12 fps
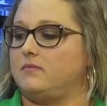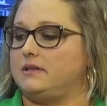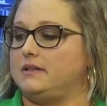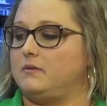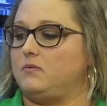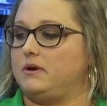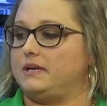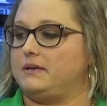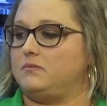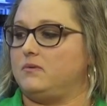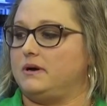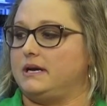what they
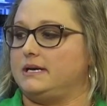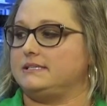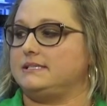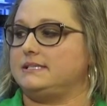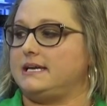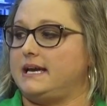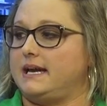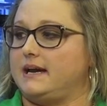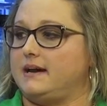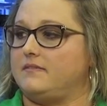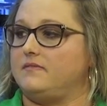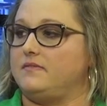wanted was to
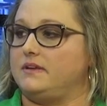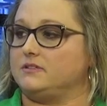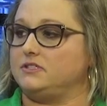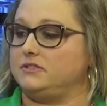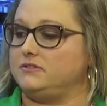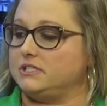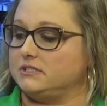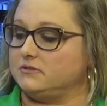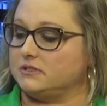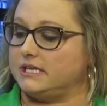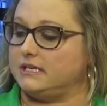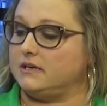have their two
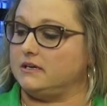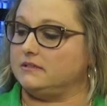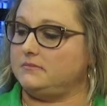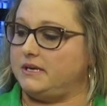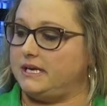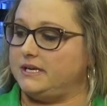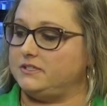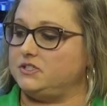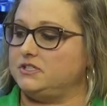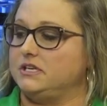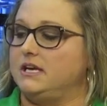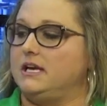children on the
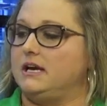beach.